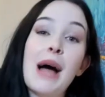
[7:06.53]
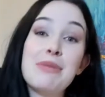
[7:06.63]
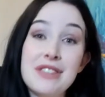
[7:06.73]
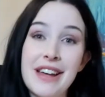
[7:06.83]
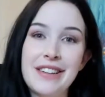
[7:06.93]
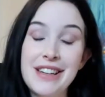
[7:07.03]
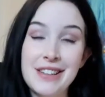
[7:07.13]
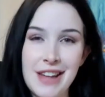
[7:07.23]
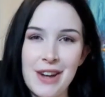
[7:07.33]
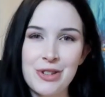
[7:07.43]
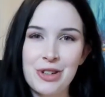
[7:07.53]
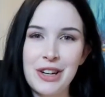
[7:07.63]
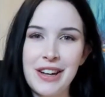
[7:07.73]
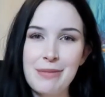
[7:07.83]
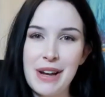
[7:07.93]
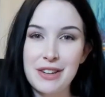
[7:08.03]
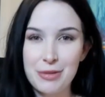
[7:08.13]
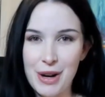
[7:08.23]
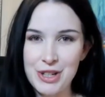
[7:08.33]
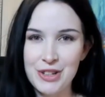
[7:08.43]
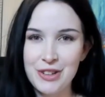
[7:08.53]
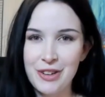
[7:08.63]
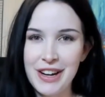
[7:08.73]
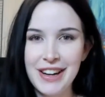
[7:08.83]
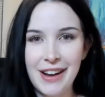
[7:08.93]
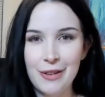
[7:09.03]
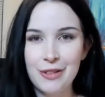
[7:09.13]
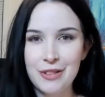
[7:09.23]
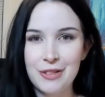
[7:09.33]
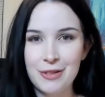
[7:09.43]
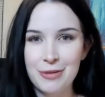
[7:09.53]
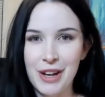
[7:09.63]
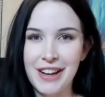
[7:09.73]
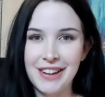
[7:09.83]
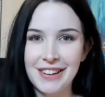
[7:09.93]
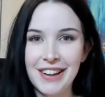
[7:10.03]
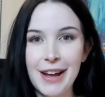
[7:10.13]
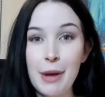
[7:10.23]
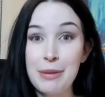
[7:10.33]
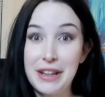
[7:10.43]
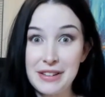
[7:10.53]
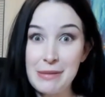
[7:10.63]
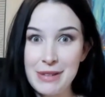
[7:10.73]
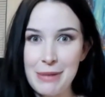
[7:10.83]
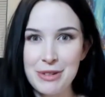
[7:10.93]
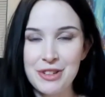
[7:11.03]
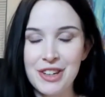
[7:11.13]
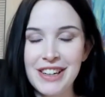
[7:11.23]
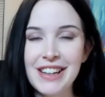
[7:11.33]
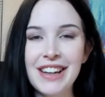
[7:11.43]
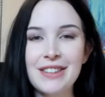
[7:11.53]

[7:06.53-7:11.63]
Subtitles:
I'm slightly exaggerating my expressions right now, uh, because I'm demonstrating.